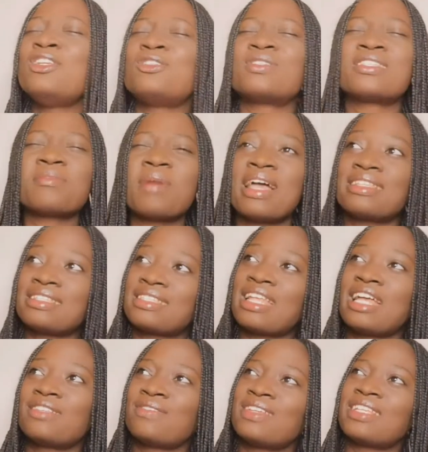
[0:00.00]
You should see my
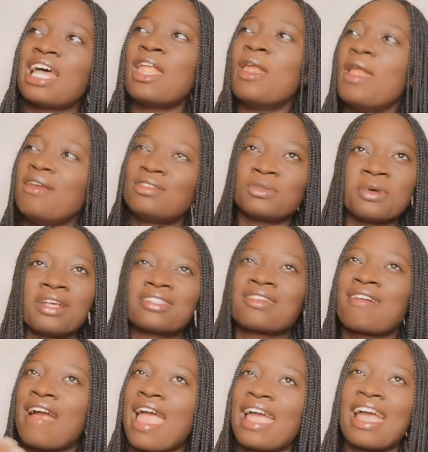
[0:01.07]
sister's face. I don't know if she
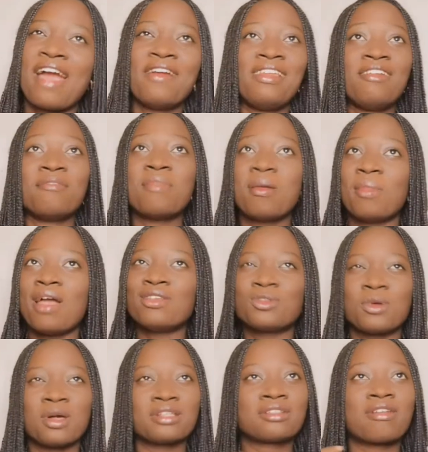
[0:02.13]
was crying. I can't really remember if
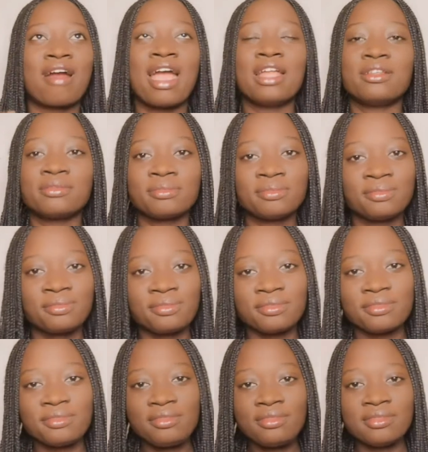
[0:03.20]
she was crying
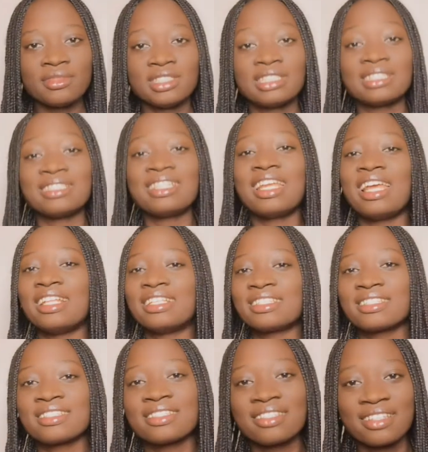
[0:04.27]
to
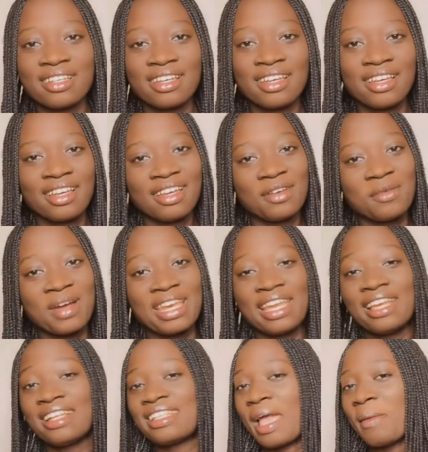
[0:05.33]
date. When
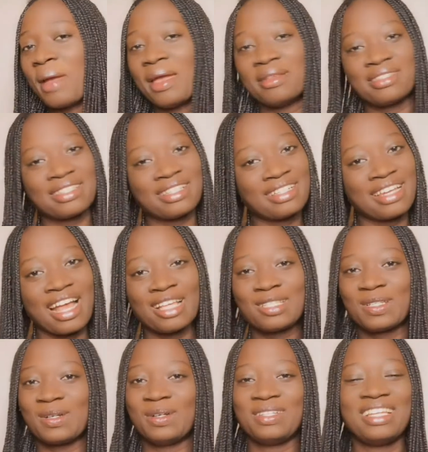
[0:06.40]
anytime I sing that
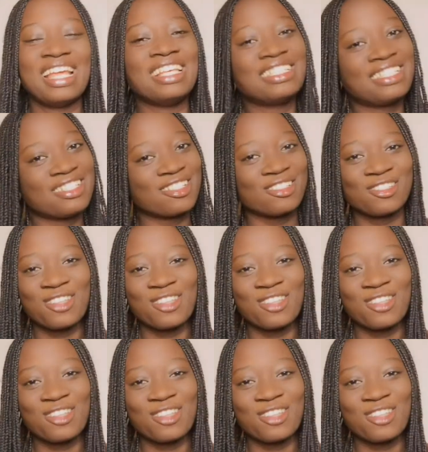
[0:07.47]
song, then she's